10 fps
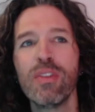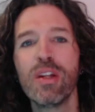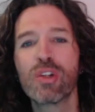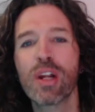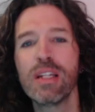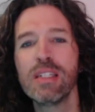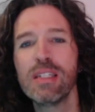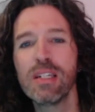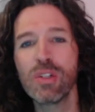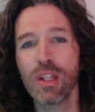
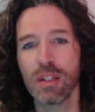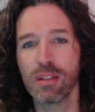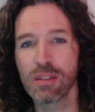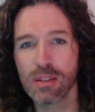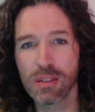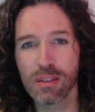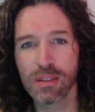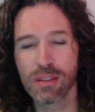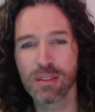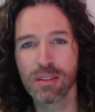transitions
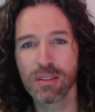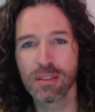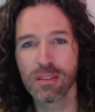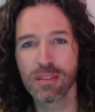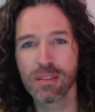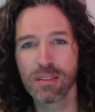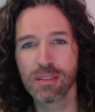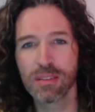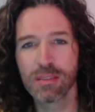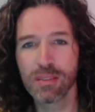
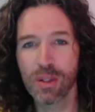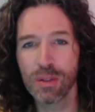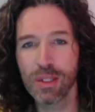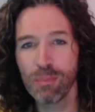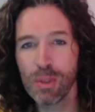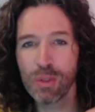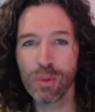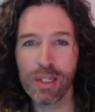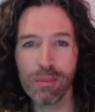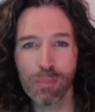those in
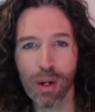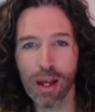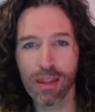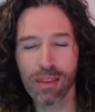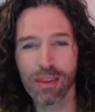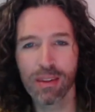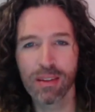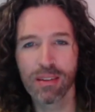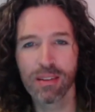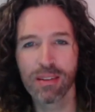between breath
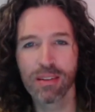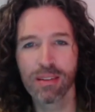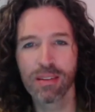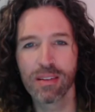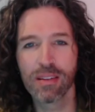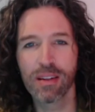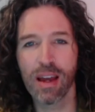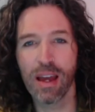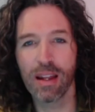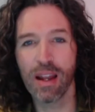
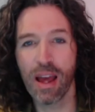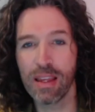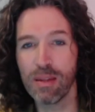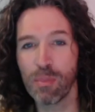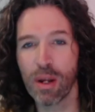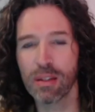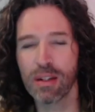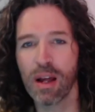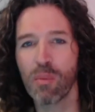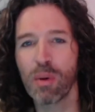and in breath and
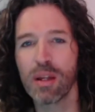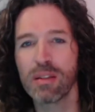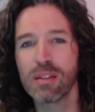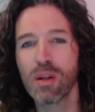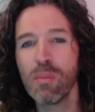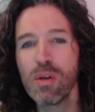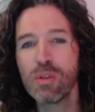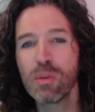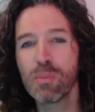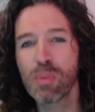out breath is
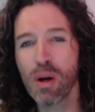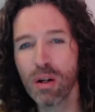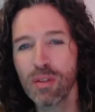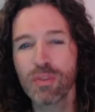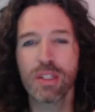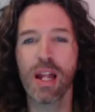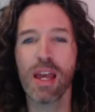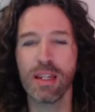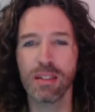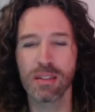almost part of the
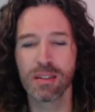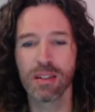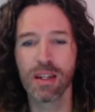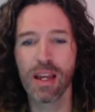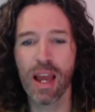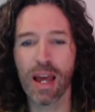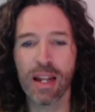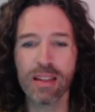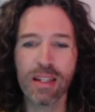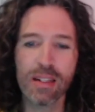night. And I
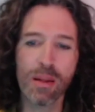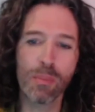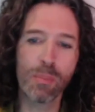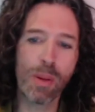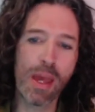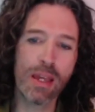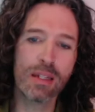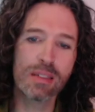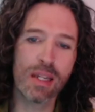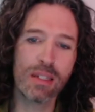think that paying
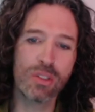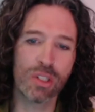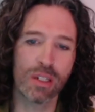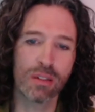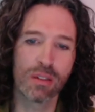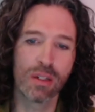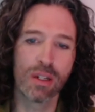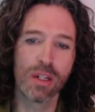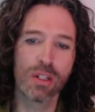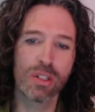attention
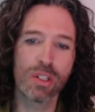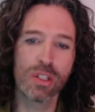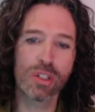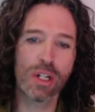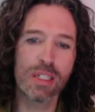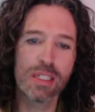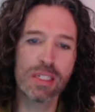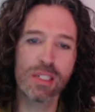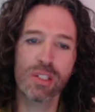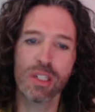to the
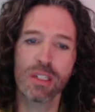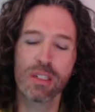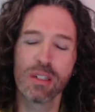transition